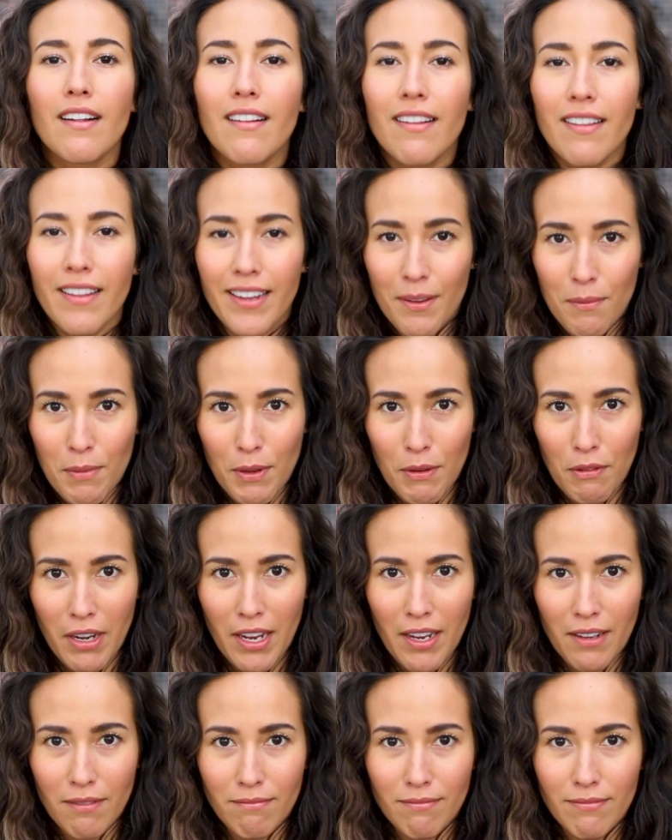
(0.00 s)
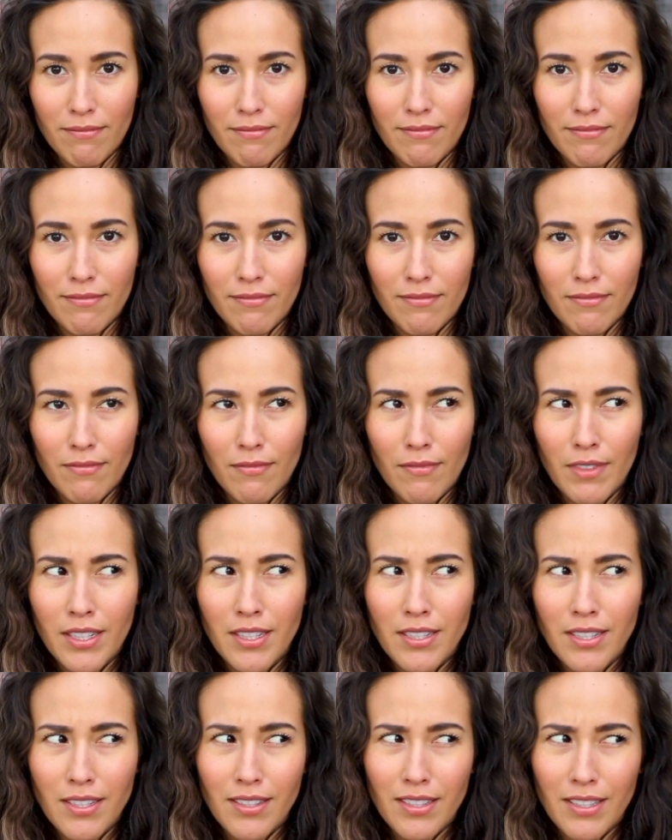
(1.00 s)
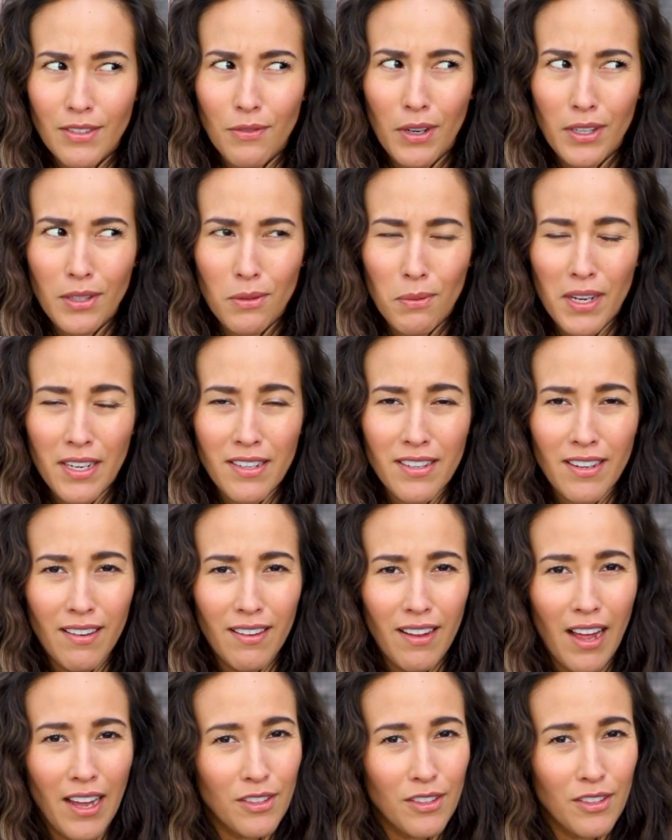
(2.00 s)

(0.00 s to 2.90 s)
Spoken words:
clean beauty, which, as far as we can tell,